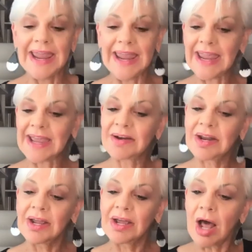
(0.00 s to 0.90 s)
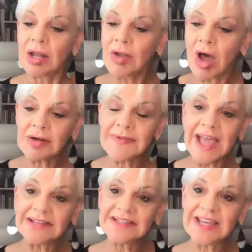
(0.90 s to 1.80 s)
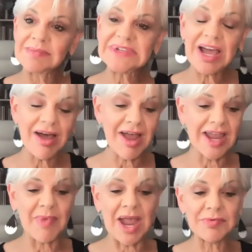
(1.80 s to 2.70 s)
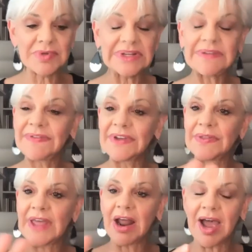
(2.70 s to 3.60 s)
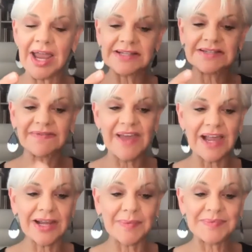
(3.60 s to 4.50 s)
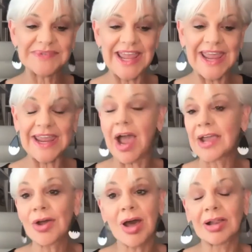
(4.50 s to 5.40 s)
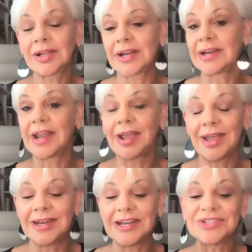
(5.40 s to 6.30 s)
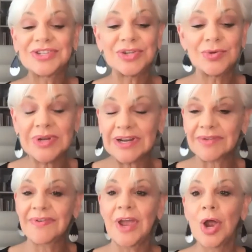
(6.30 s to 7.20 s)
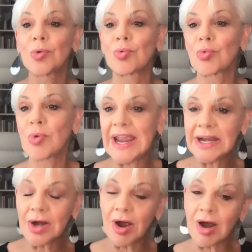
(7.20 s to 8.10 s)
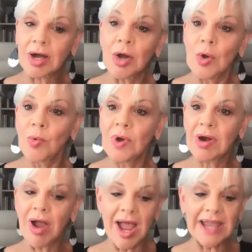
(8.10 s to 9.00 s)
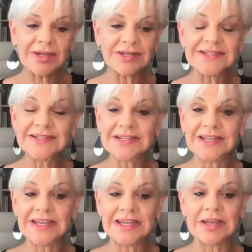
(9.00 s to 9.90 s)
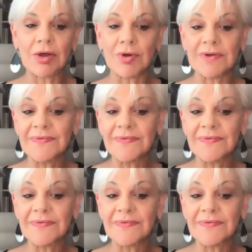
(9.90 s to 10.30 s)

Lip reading: And along that same time, I really feel that I developed I call it an intuitive radar where I could see or